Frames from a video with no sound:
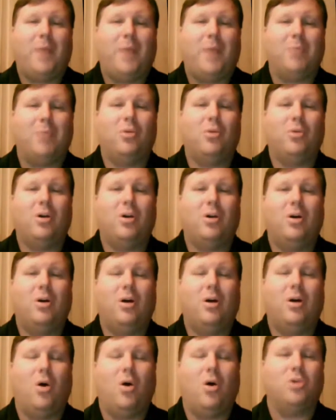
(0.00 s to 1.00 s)
Pembroke
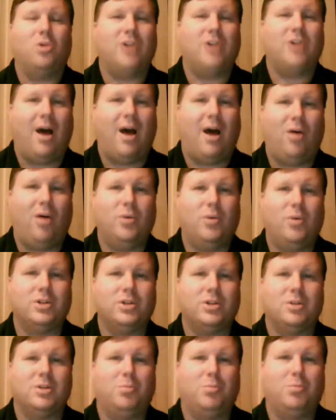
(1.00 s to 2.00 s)
Hotel,
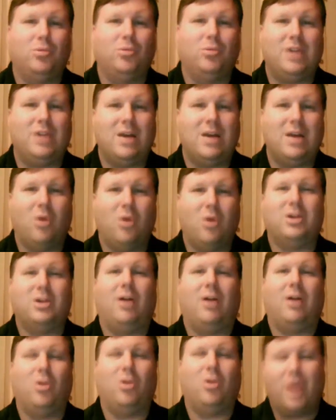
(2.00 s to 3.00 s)
which is a boutique
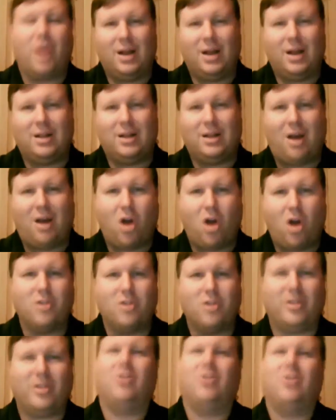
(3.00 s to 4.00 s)
hotel located in the
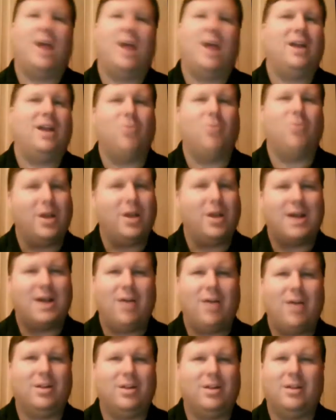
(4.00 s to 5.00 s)
heart of Kilkenny, right
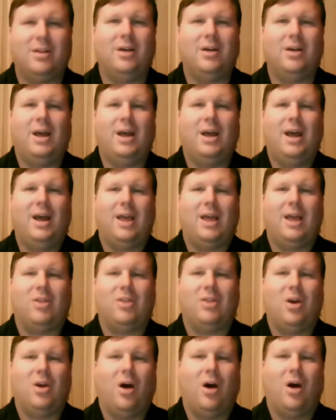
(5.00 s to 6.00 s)
down
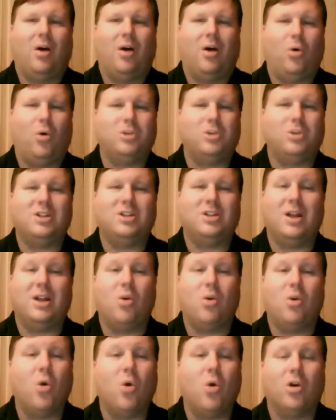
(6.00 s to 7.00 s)
in the old
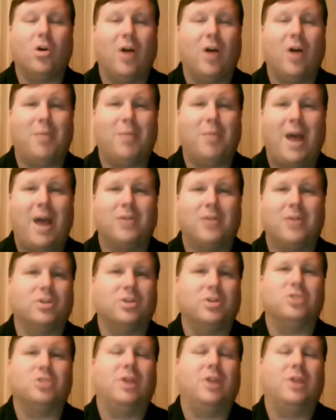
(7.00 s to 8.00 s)
city quarter on
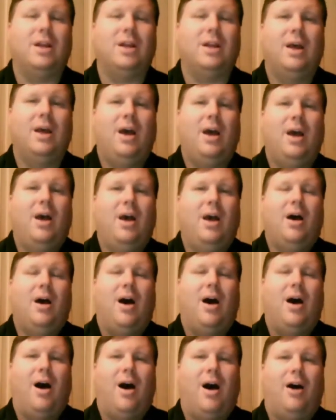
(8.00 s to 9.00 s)
Patrick Street.
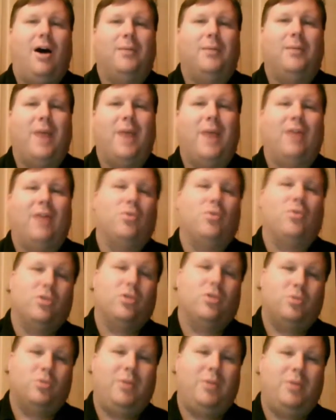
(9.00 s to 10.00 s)
And of
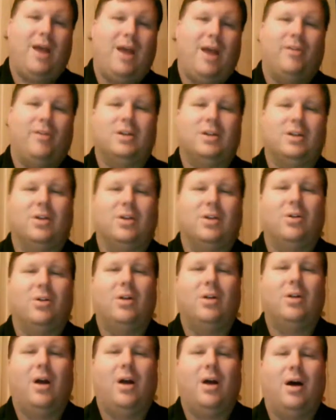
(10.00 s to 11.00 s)
course, we'll be having
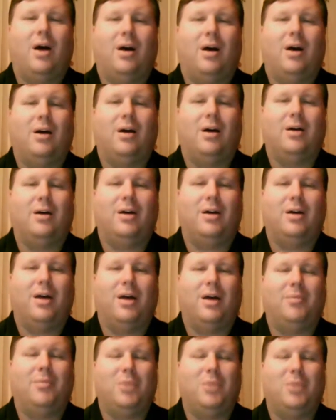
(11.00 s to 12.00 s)
dinner,
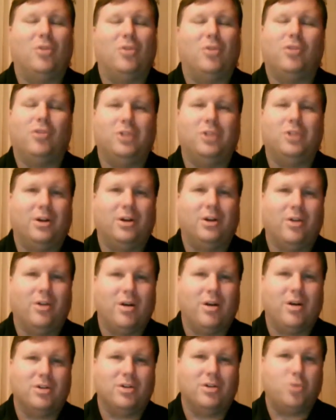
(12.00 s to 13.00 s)
a beautiful dinner
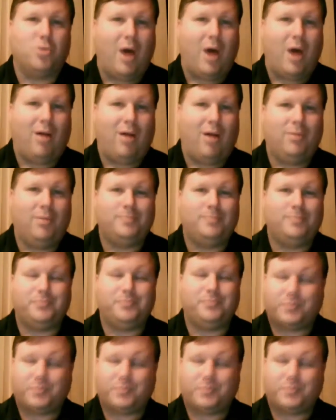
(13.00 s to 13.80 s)
there as well.